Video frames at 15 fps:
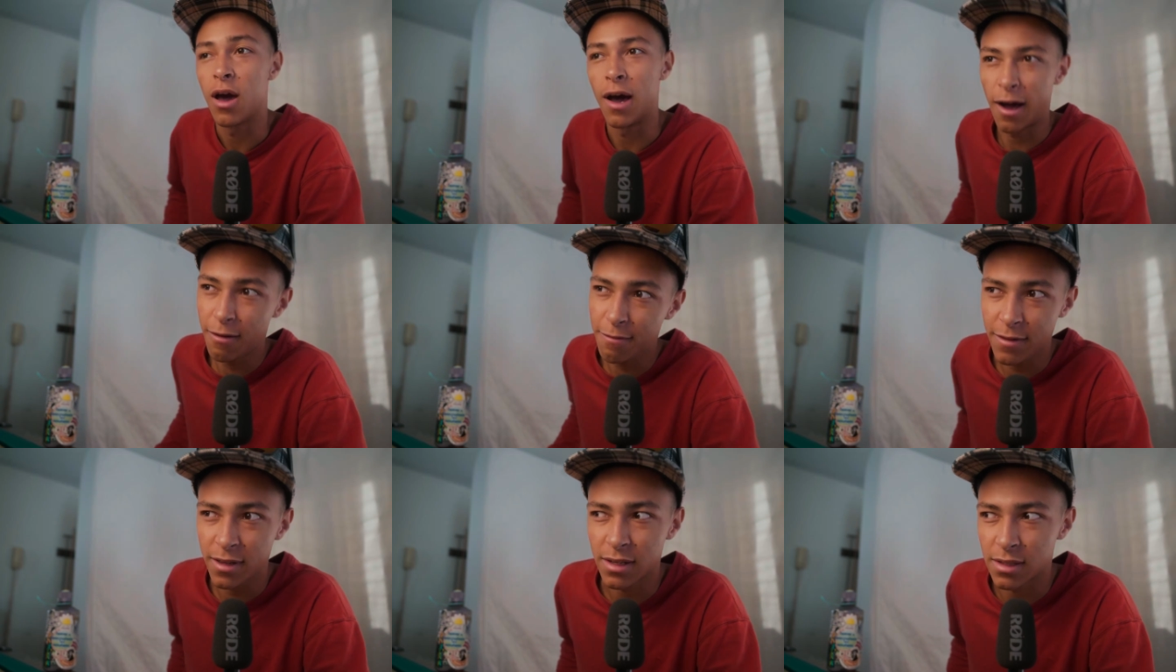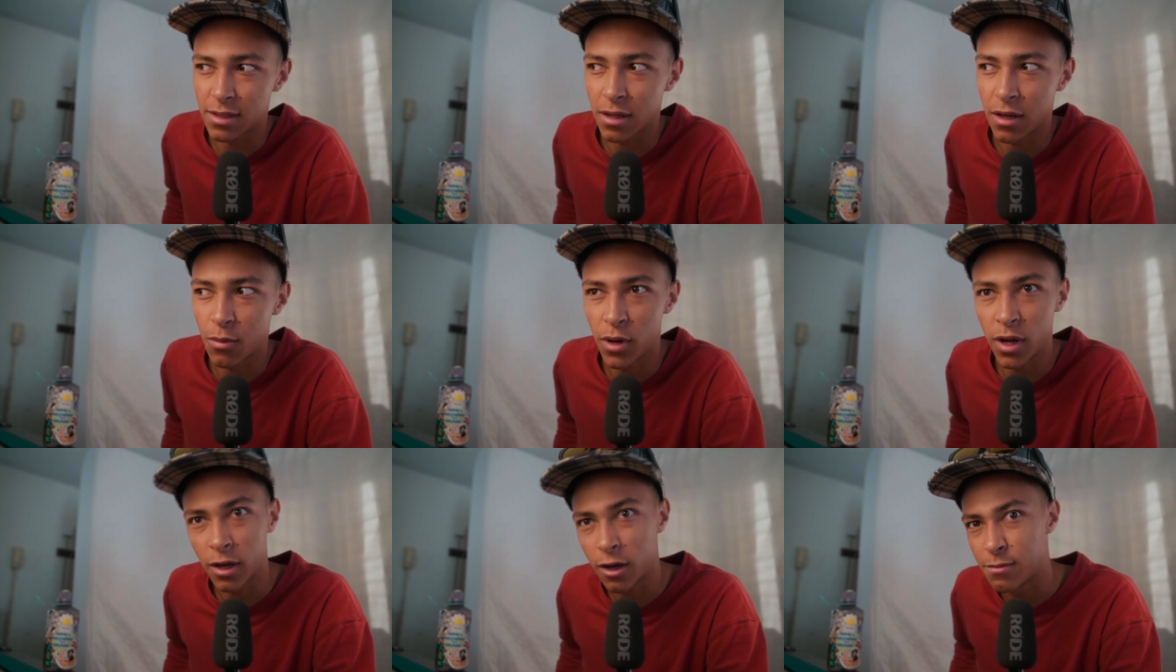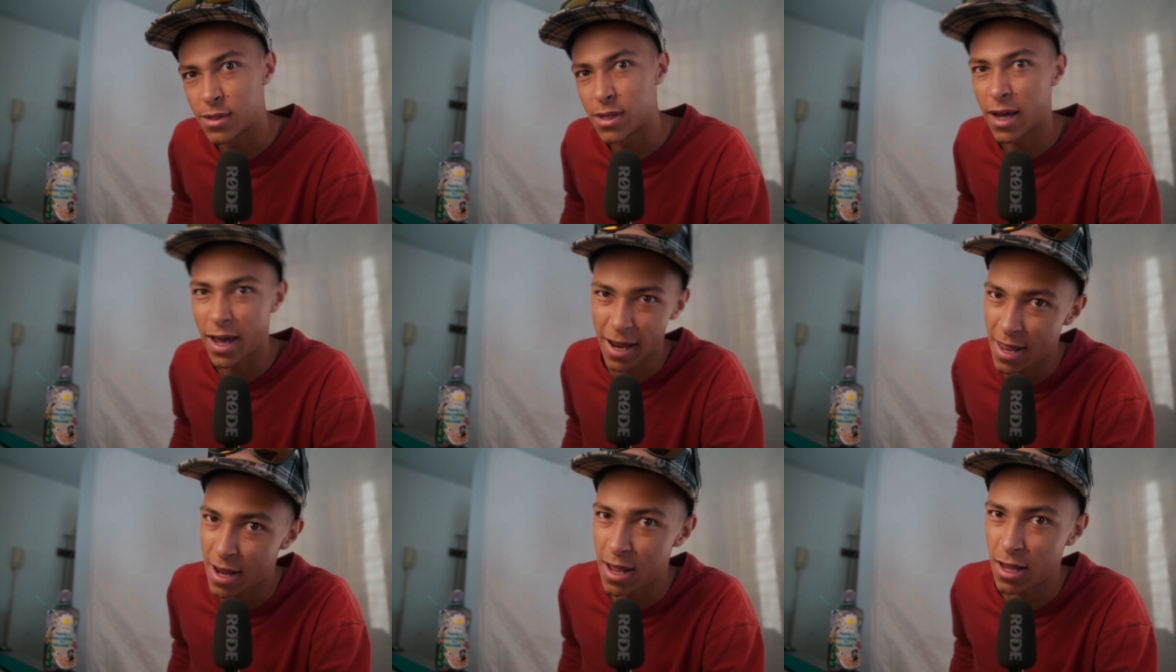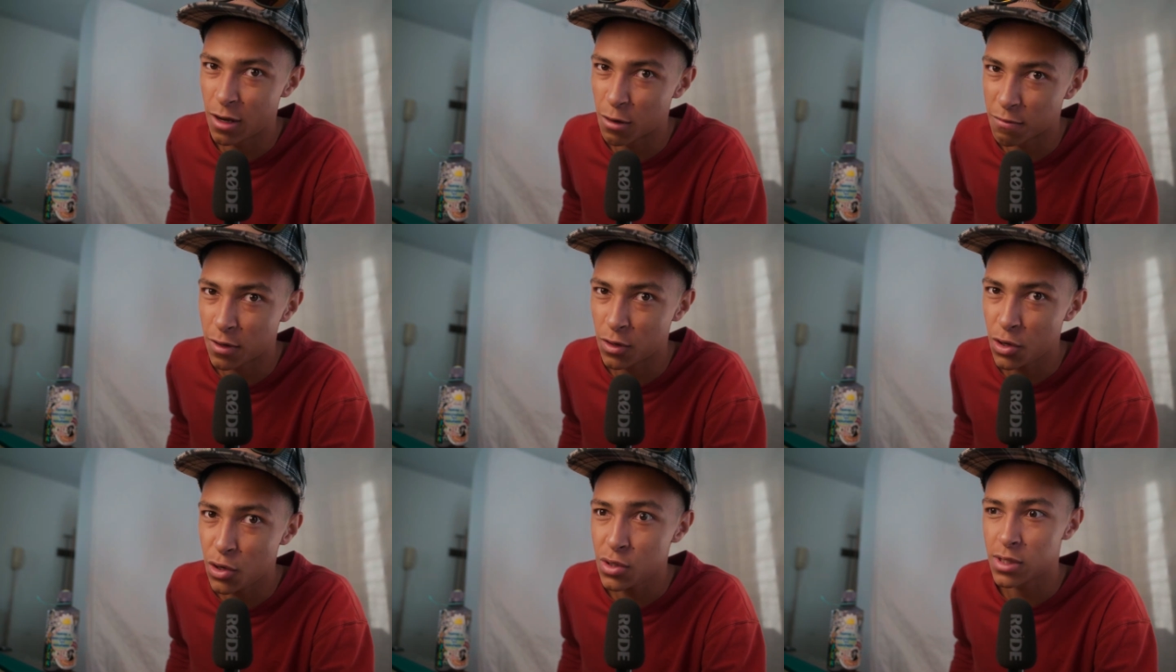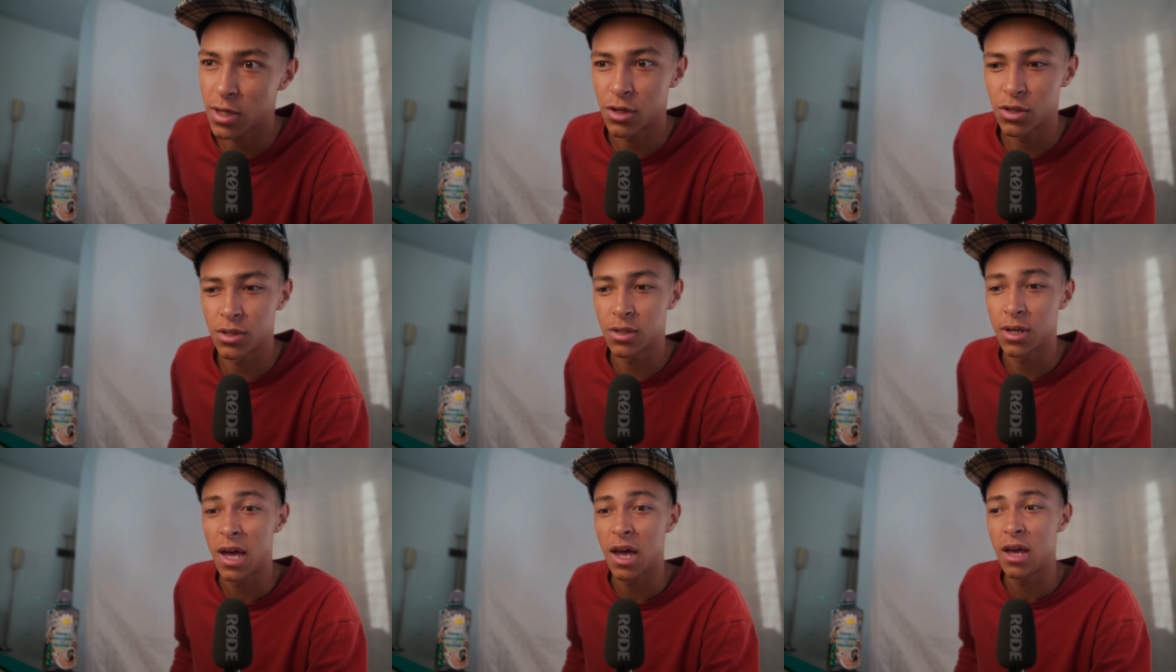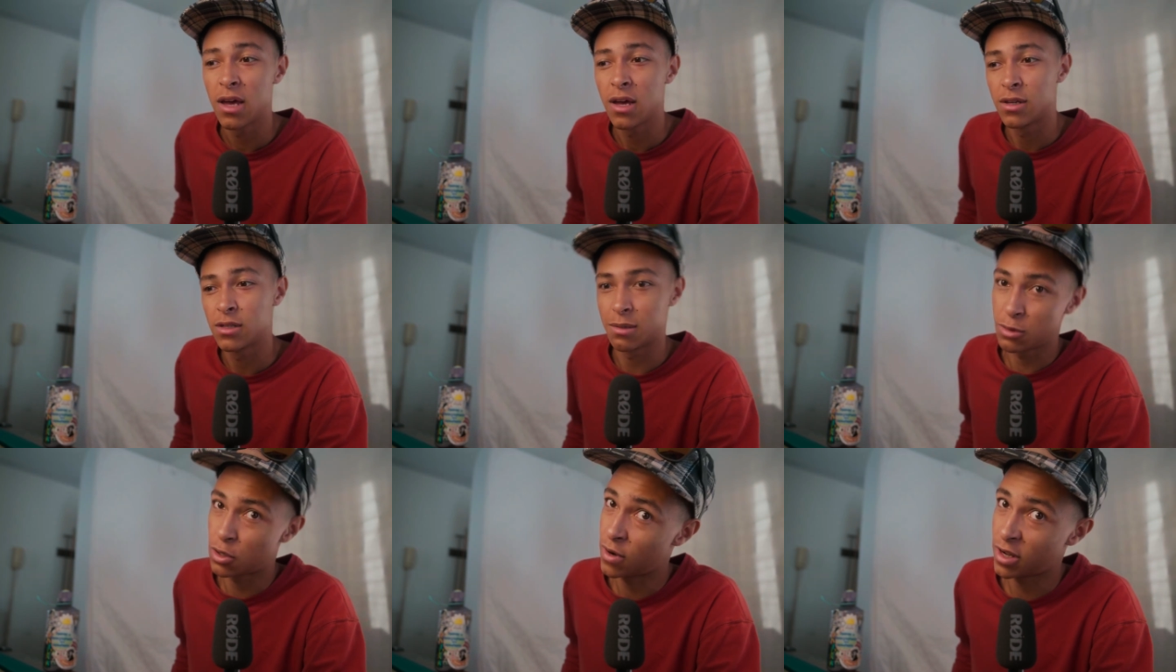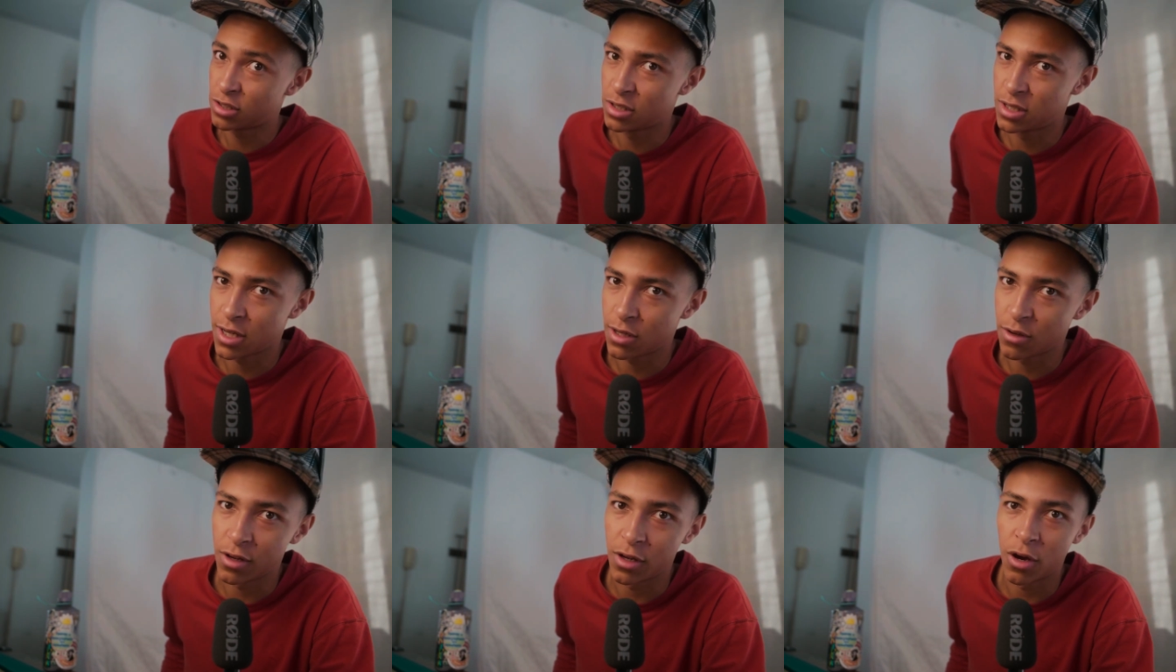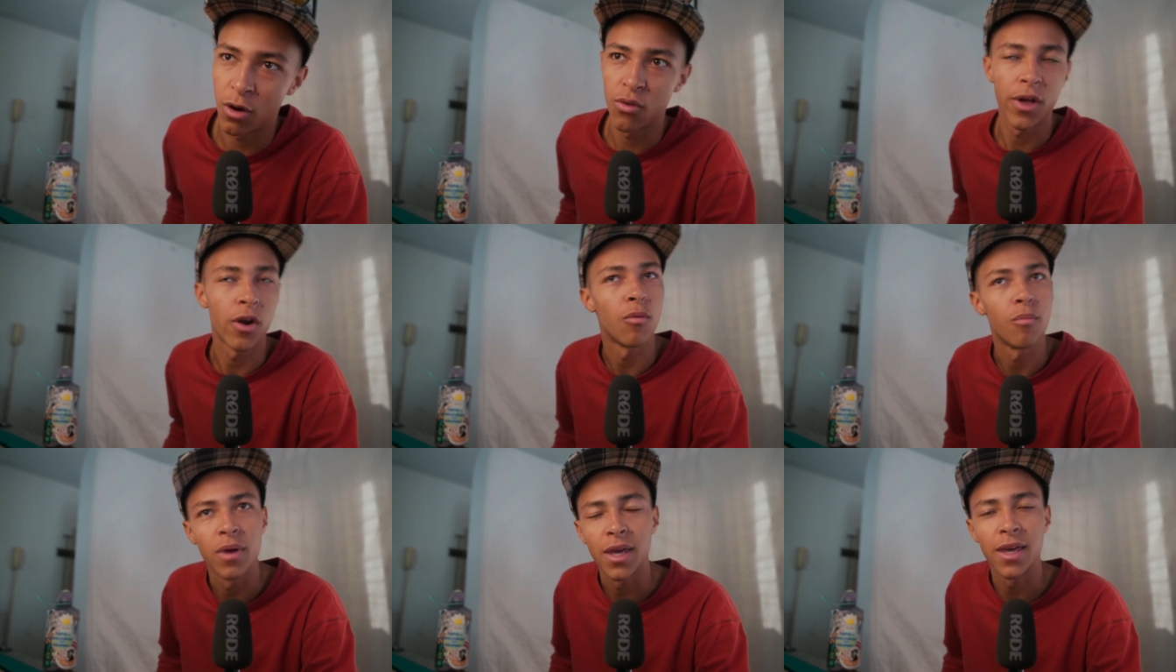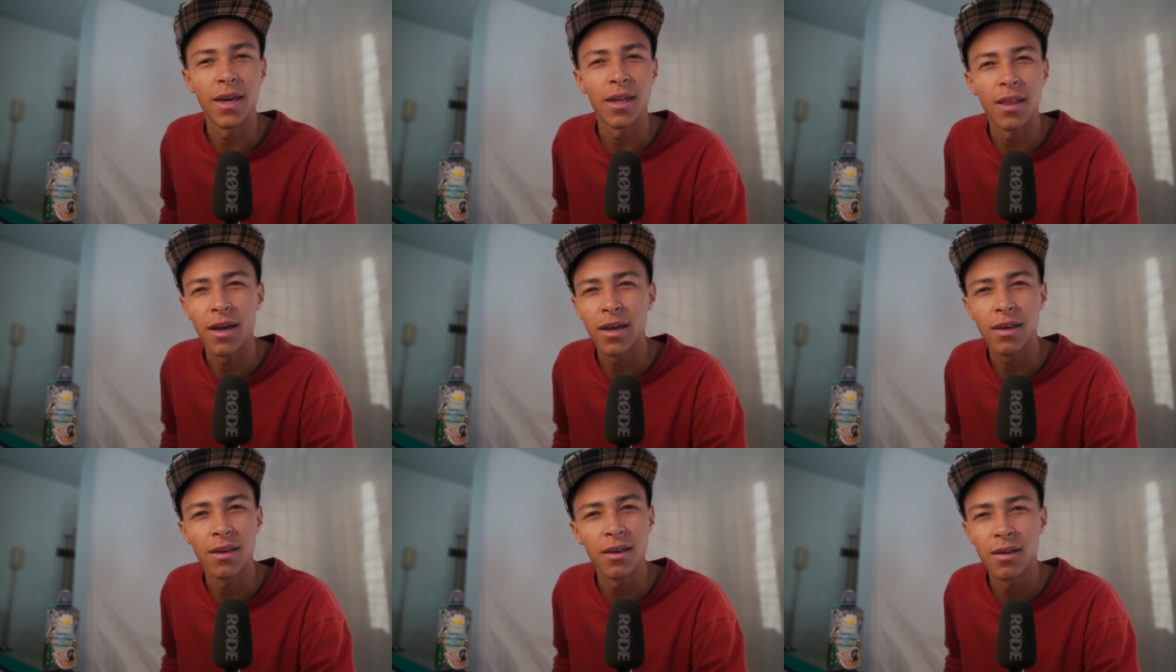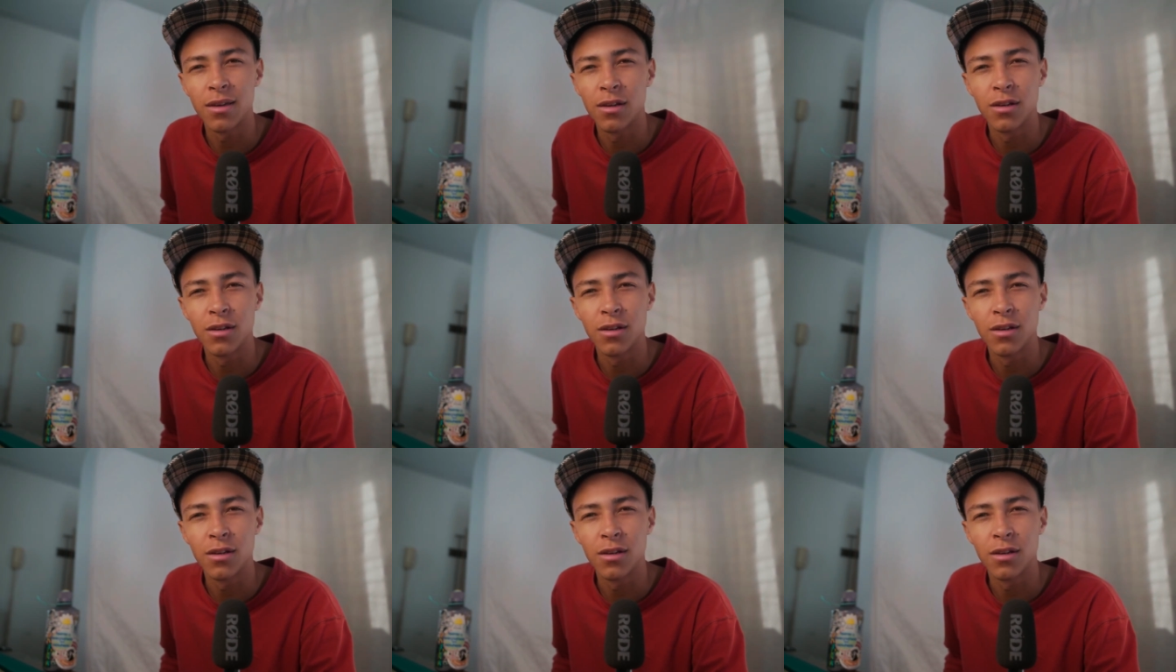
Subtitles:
Obviously, when it comes to editing your photos, there's some directions that you can go that'll make it like